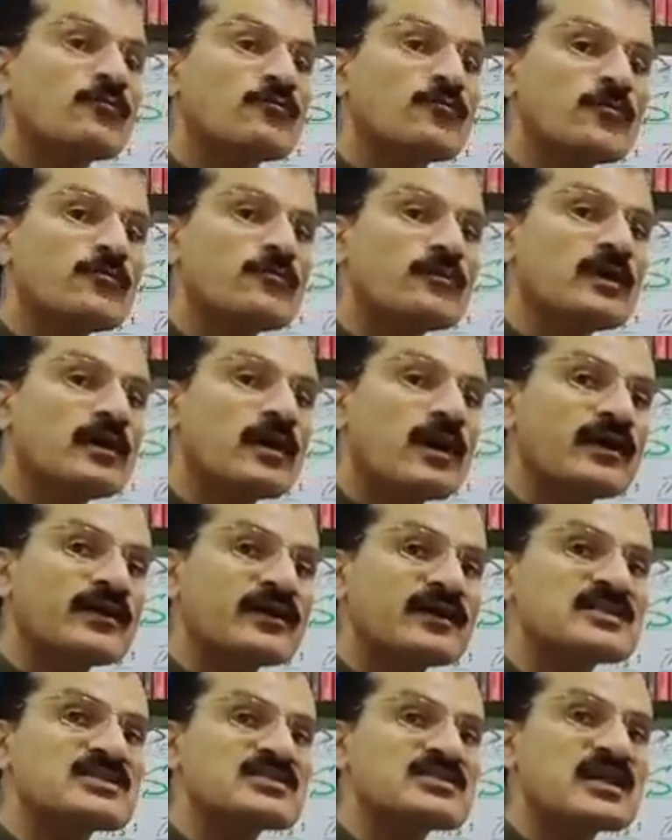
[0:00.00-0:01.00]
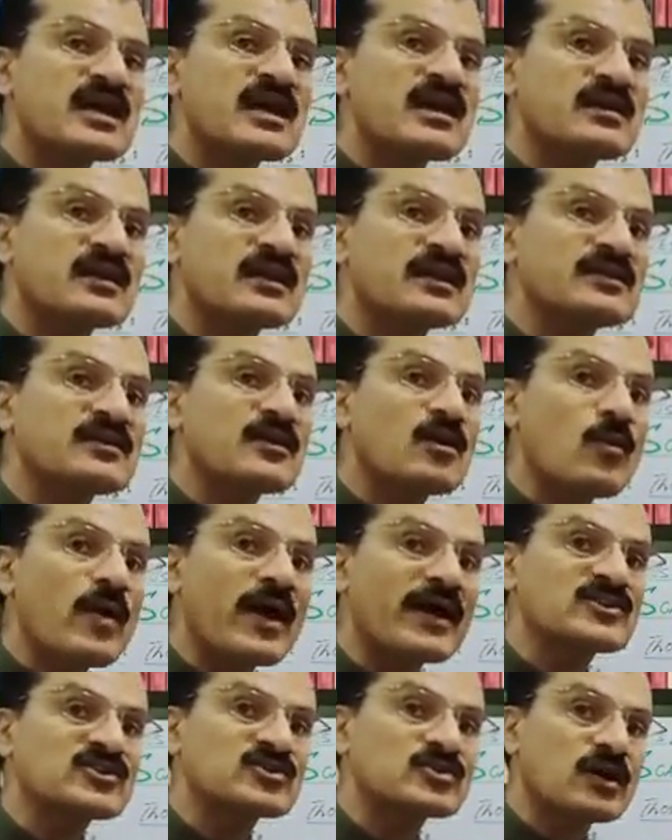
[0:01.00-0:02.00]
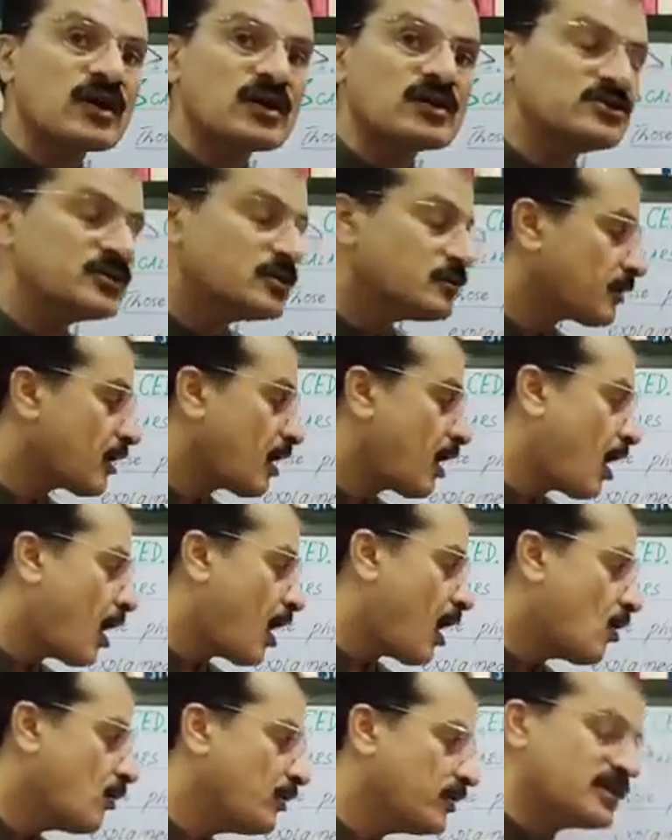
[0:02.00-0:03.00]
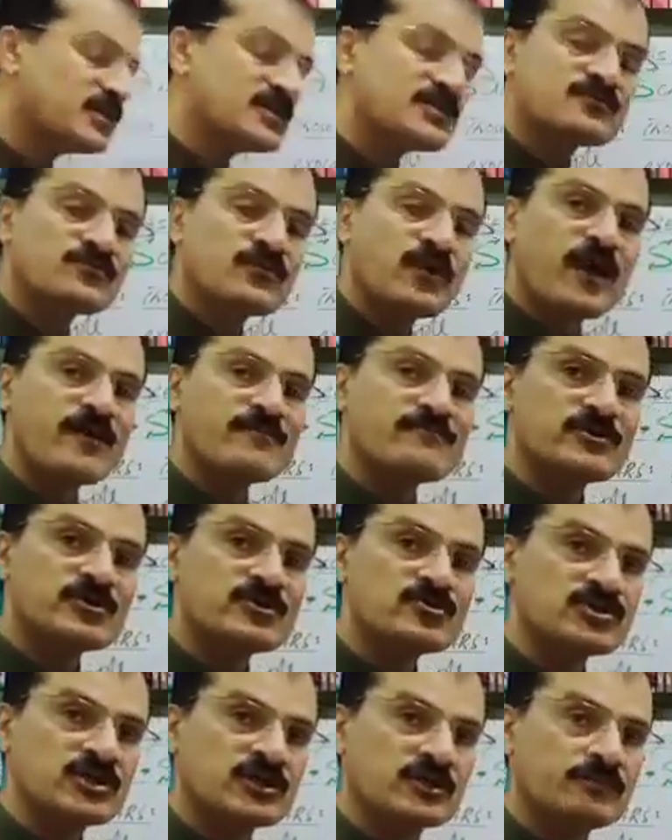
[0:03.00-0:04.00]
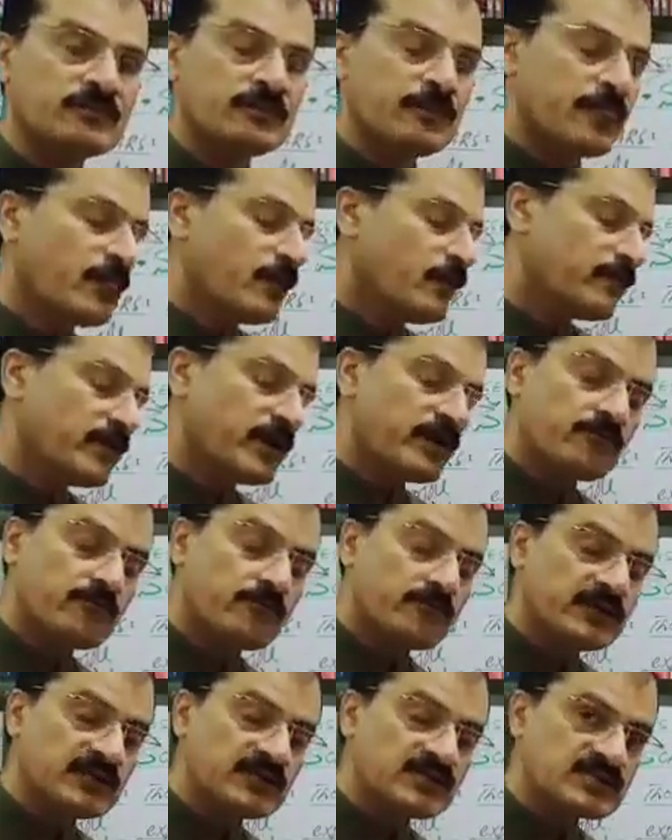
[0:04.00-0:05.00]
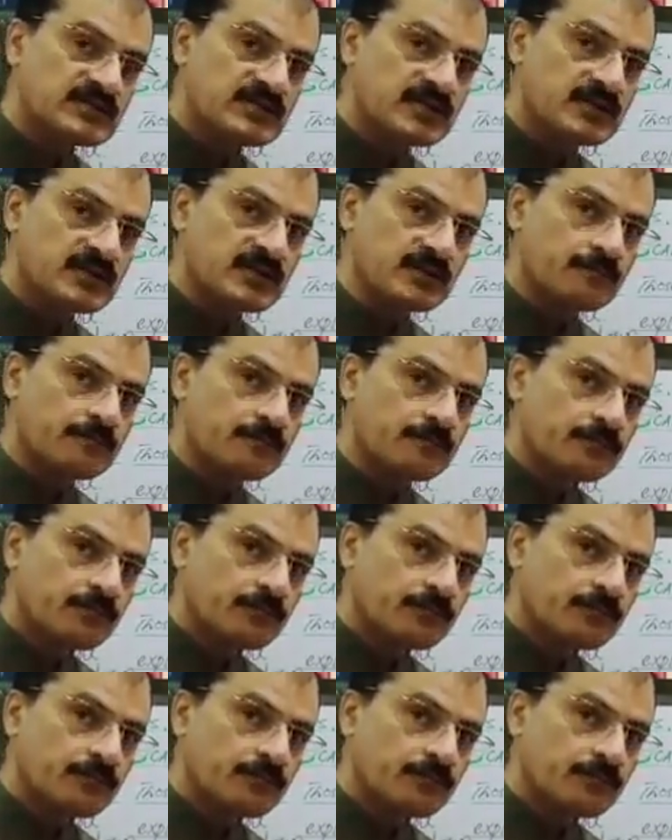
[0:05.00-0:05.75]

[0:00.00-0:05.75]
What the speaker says: We will understand in the vector algebra how it is 5 Newton, but we will study.